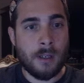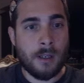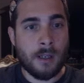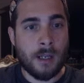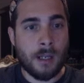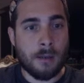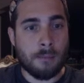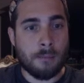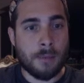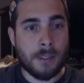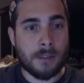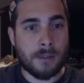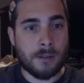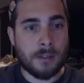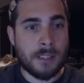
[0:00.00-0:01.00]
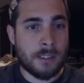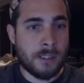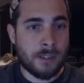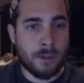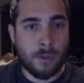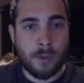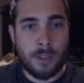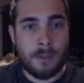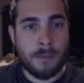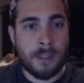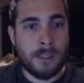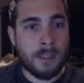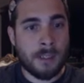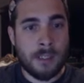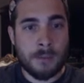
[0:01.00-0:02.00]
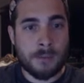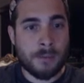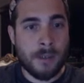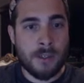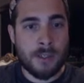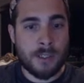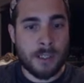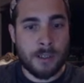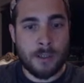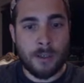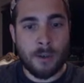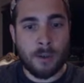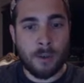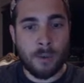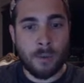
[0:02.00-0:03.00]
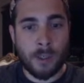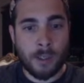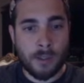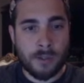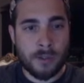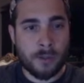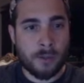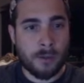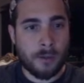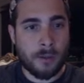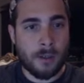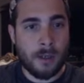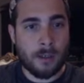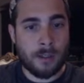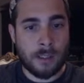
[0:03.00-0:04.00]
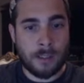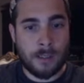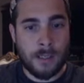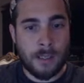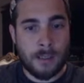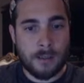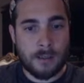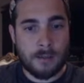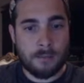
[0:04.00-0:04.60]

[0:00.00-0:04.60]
But since it's already been an Eclipse project, I already know it will work, so I'll click that.